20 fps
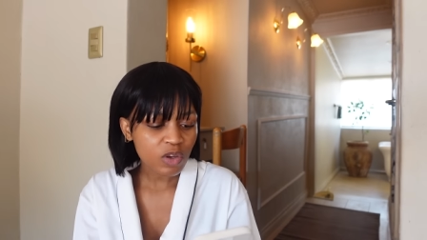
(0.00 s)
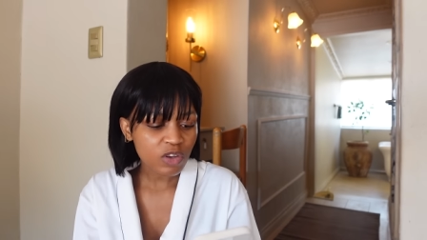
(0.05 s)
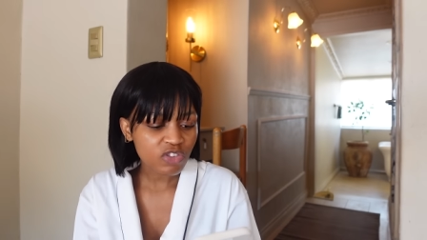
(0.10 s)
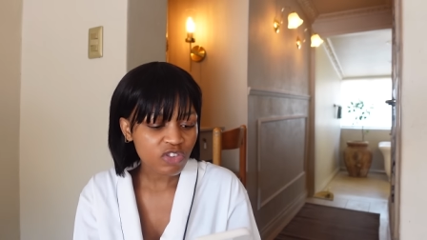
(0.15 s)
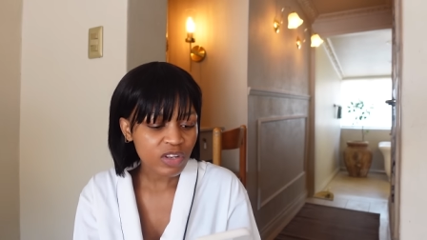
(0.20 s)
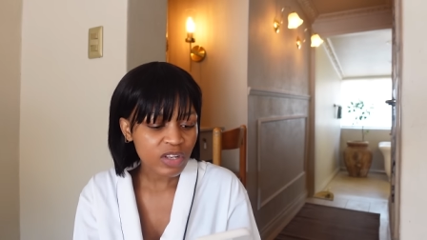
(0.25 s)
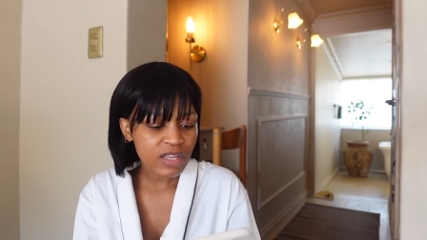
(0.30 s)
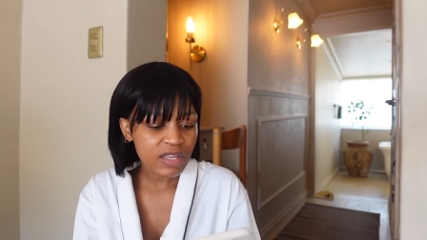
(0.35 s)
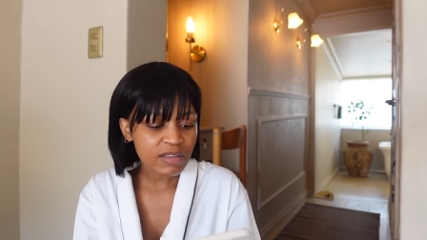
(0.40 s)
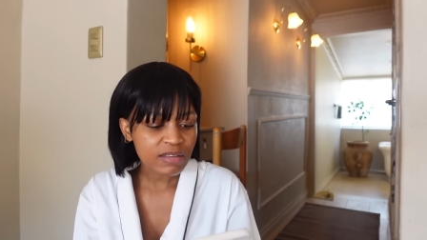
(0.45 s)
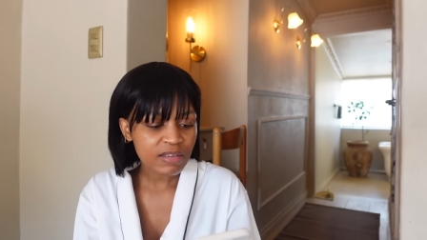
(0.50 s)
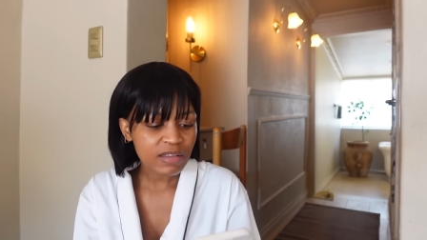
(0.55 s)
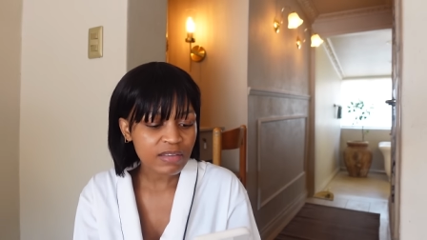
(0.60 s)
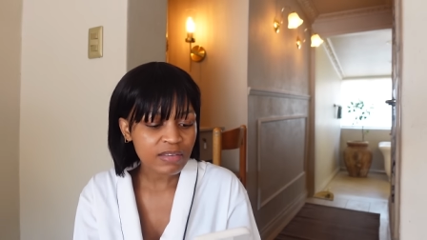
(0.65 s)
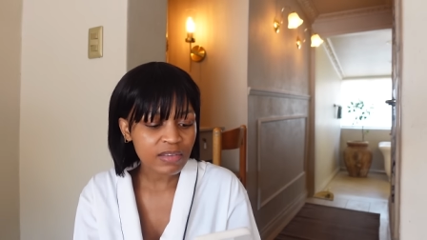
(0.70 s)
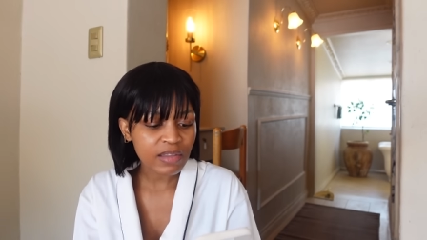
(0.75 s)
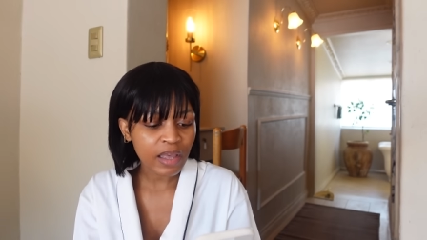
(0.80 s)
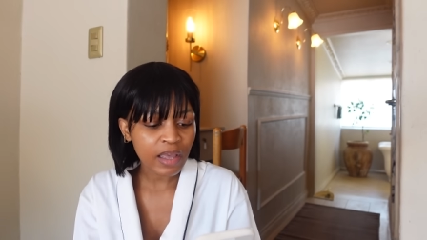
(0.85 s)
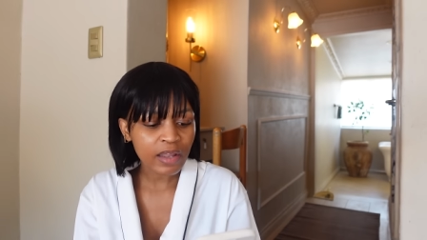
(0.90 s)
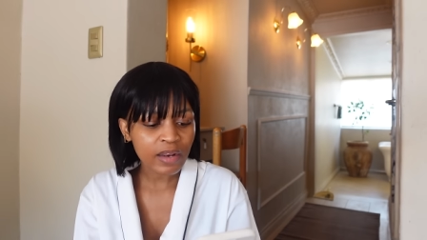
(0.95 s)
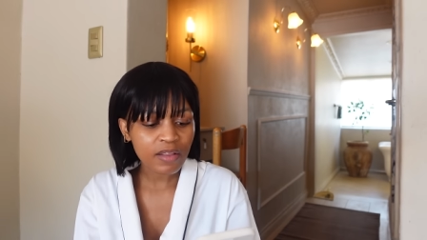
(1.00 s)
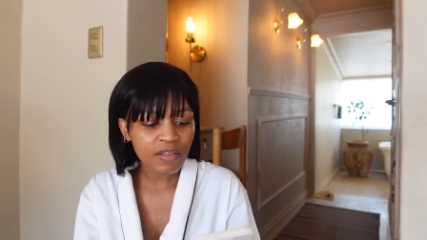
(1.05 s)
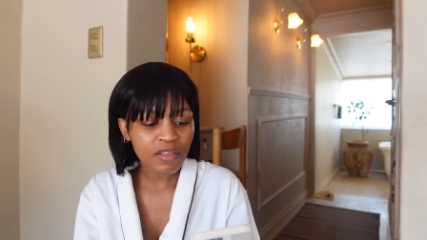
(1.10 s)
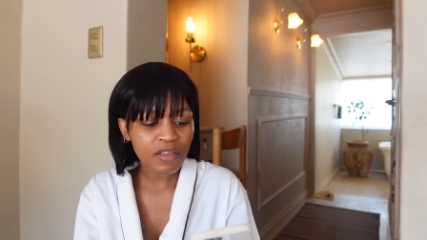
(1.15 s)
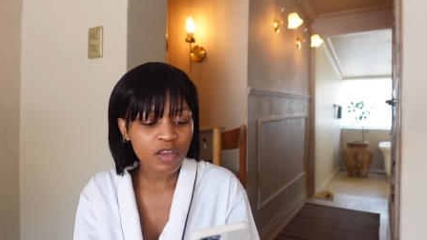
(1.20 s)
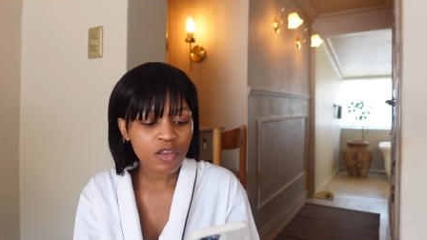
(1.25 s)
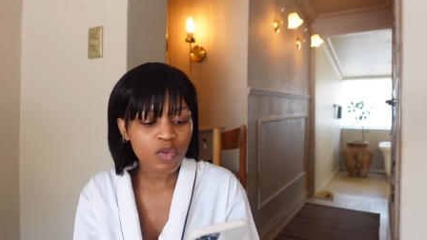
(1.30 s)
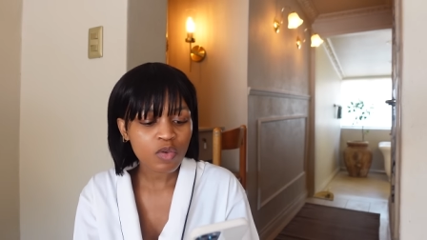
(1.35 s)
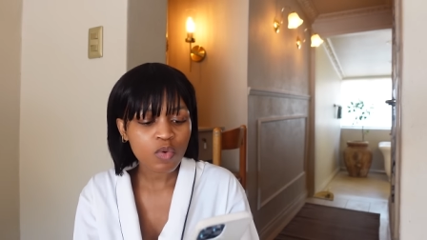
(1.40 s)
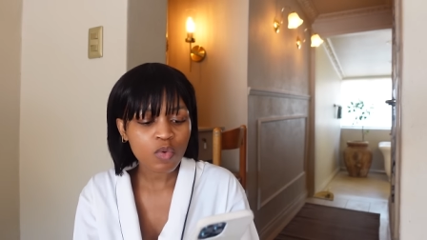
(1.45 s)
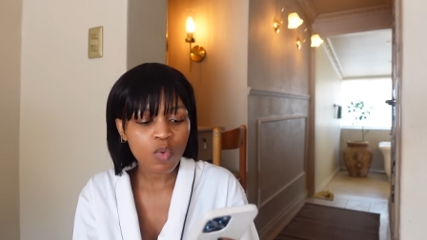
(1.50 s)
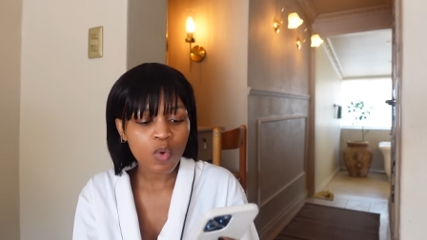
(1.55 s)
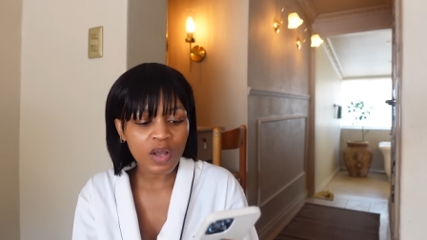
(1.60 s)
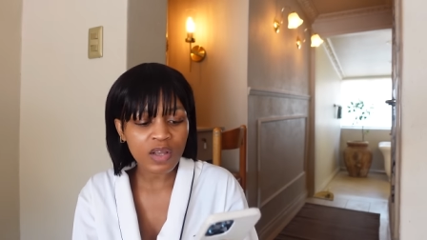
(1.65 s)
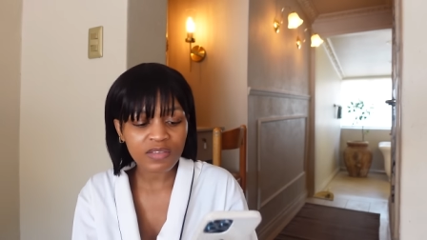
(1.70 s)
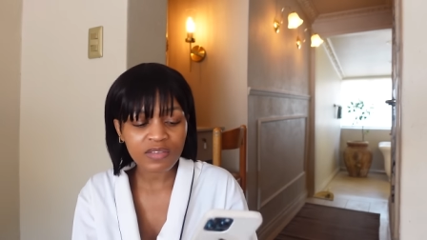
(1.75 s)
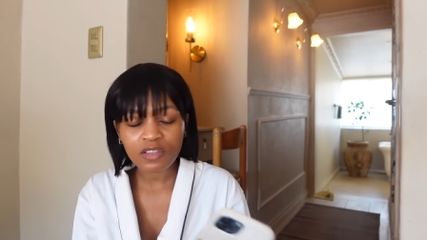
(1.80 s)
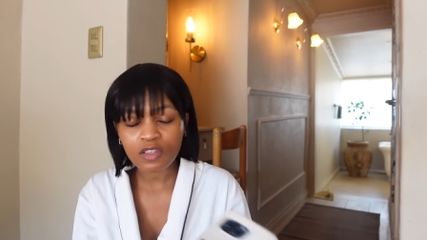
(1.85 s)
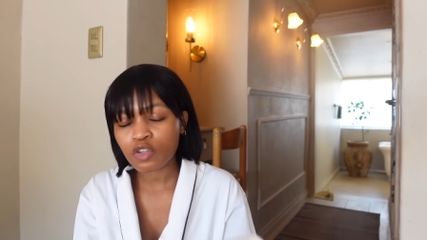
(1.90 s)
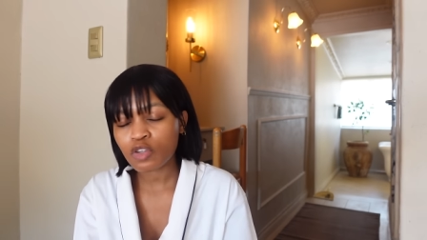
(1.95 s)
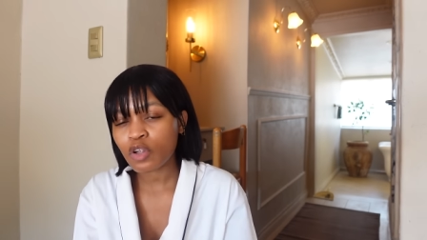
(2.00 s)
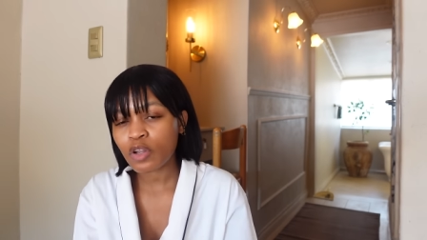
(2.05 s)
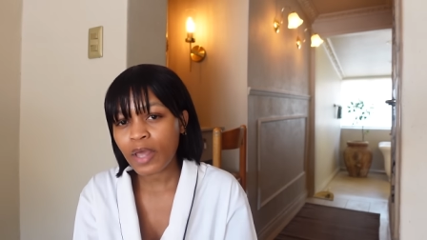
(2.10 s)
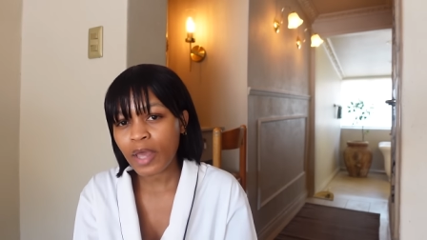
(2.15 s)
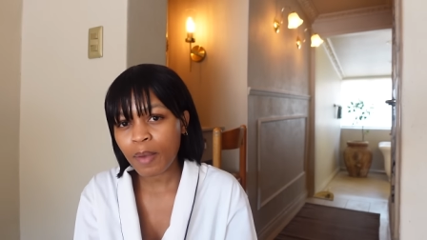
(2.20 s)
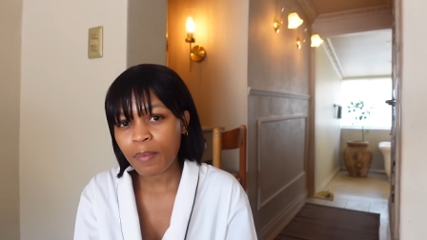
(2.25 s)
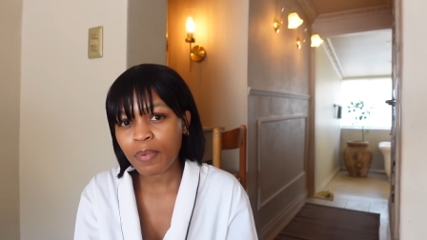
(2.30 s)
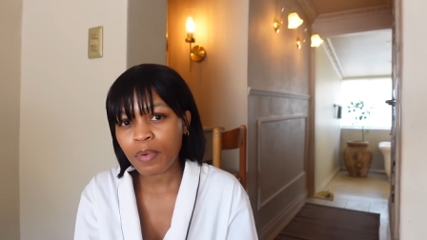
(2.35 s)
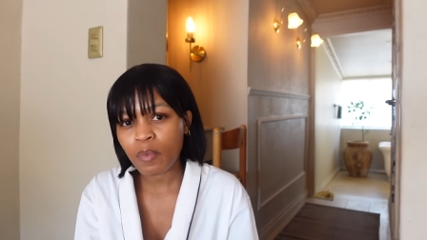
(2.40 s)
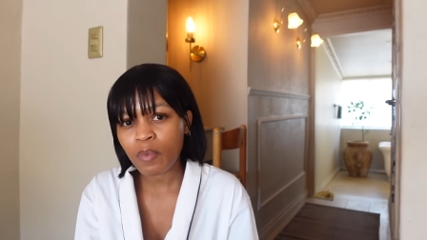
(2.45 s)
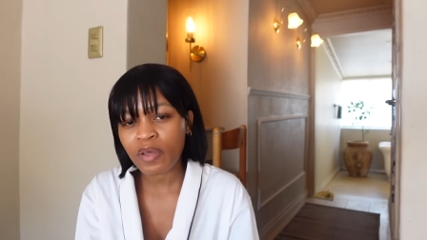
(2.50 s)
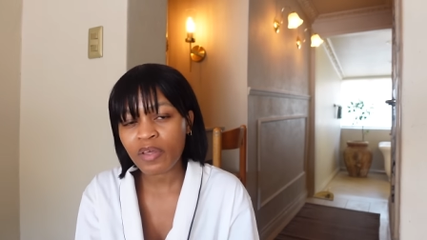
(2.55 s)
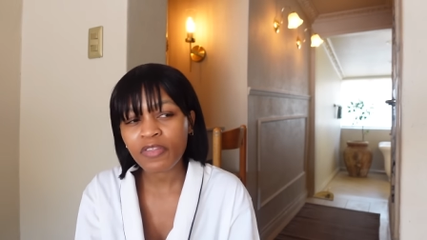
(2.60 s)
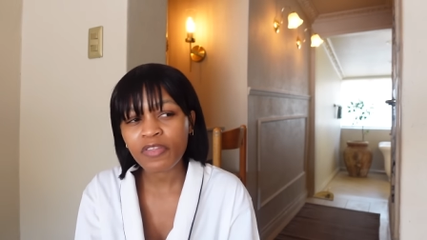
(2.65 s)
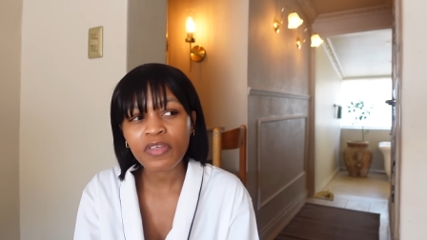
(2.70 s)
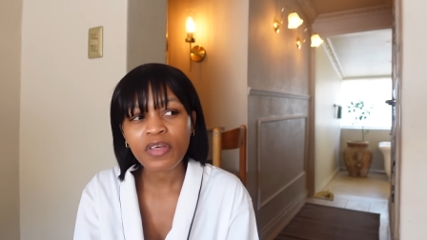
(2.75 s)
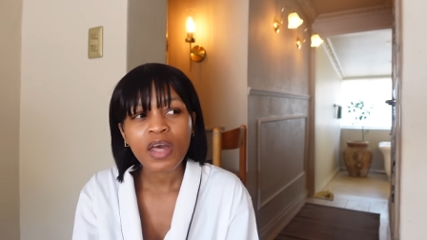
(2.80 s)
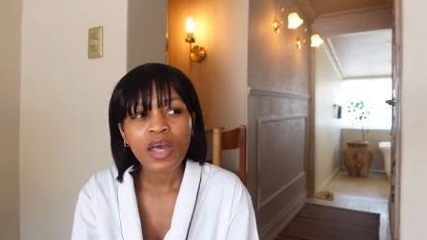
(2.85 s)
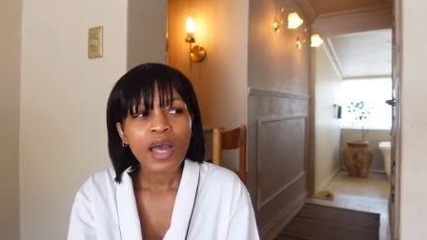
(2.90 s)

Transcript: question is is there anything you are still not happy with